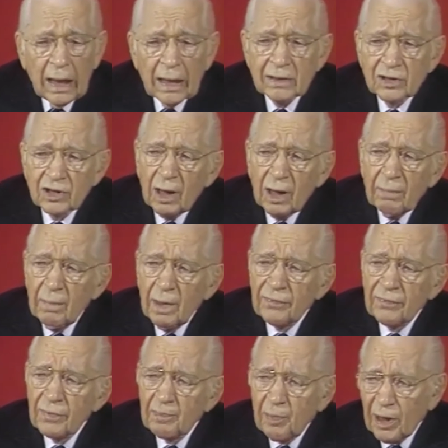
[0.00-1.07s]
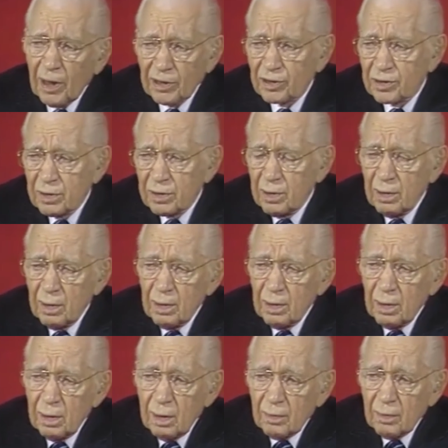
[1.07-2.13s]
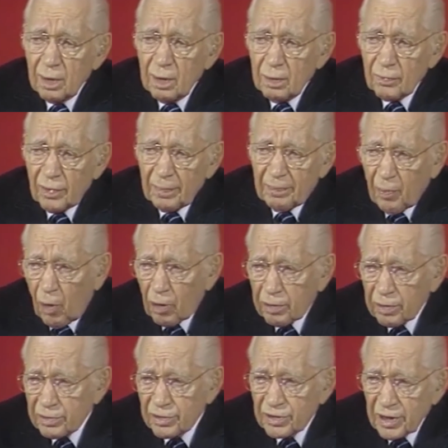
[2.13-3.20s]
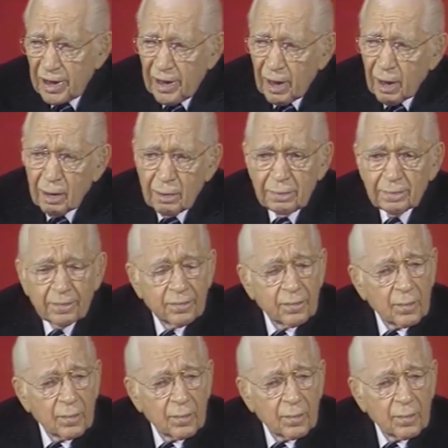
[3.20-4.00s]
And some of the press reporters there